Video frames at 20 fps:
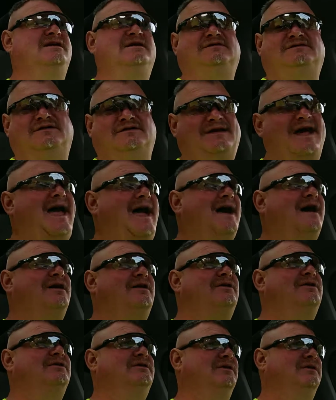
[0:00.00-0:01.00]
So
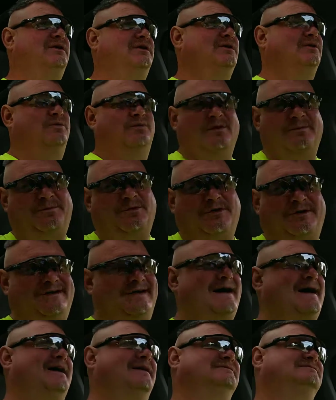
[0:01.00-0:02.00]
now we're putting
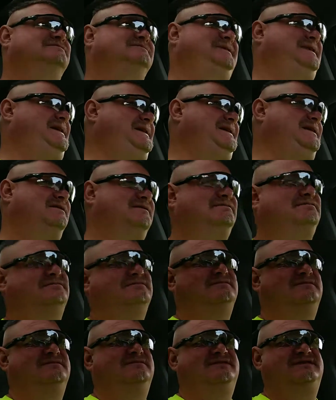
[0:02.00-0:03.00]
out
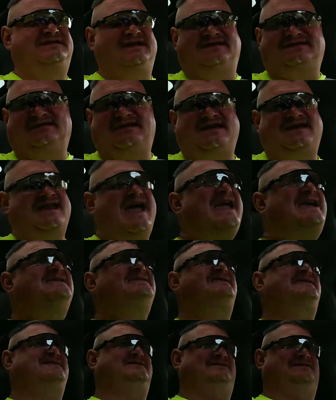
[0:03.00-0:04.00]
16, 18
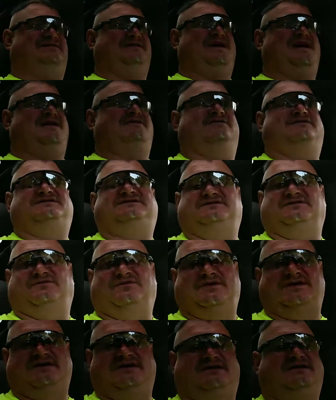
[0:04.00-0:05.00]
flowers a
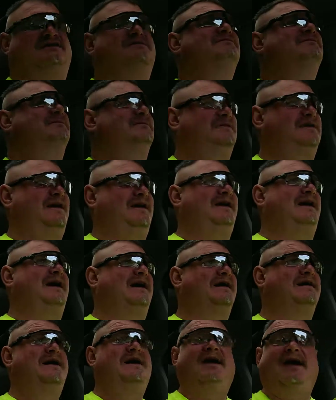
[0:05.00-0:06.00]
week.
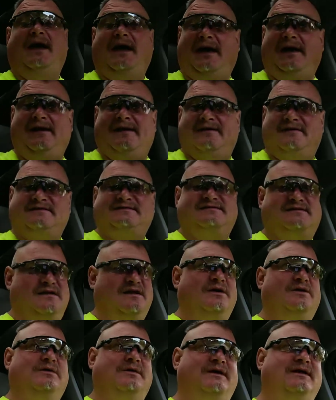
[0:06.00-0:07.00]
Yeah. And they're
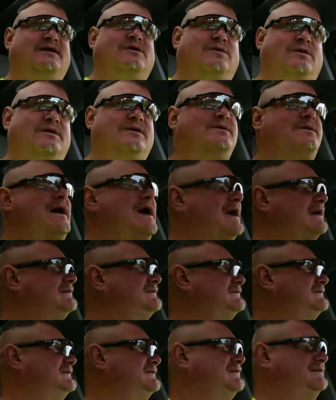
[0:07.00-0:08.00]
slowly going away.
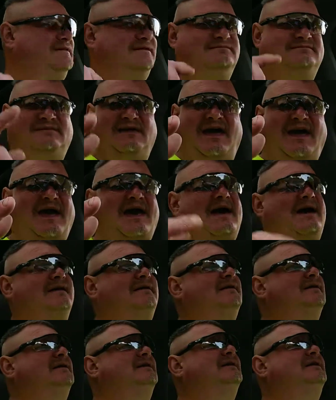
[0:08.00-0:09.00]
Yeah.
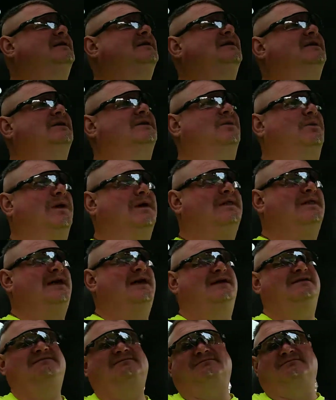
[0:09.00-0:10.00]
Well
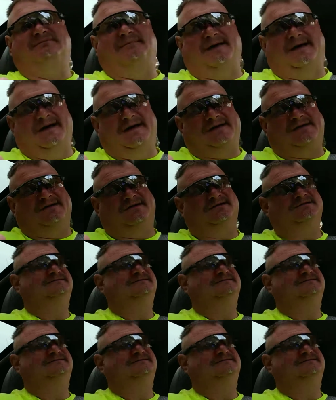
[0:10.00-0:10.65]
then, Michael.